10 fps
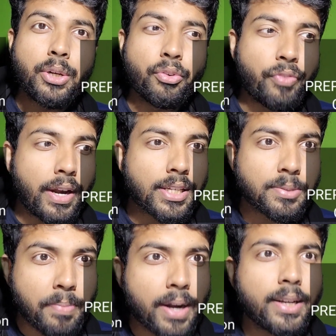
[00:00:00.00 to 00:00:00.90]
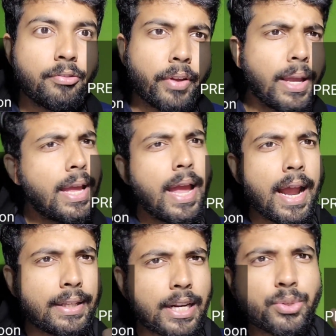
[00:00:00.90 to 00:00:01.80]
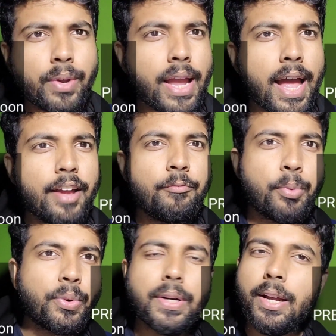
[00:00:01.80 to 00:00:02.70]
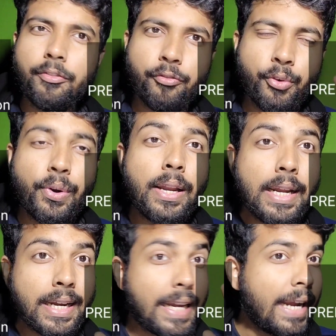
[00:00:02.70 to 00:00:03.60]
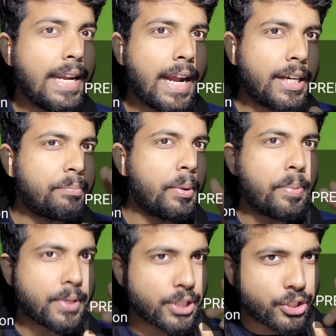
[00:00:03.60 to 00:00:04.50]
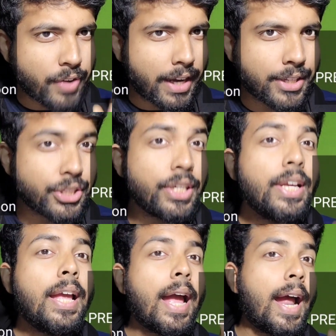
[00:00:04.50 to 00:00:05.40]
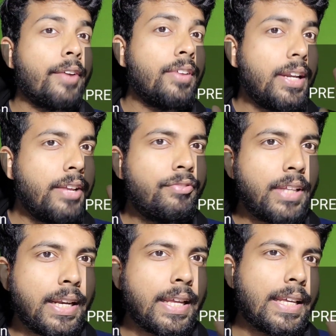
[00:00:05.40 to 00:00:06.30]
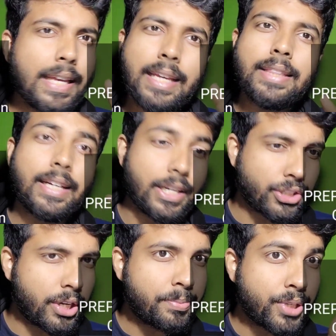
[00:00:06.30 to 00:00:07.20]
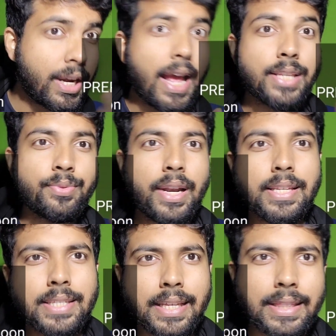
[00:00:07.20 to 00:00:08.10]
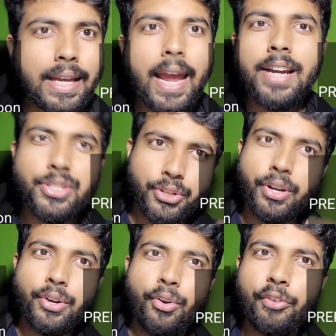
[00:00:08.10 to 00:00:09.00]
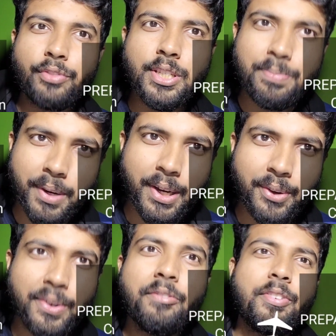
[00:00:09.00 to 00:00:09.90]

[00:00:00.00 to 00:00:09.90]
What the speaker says: to find a smarter way. And that's why I have put a full dedicated preparation strategy. I will leave the link in the description as well as in the end screen of this particular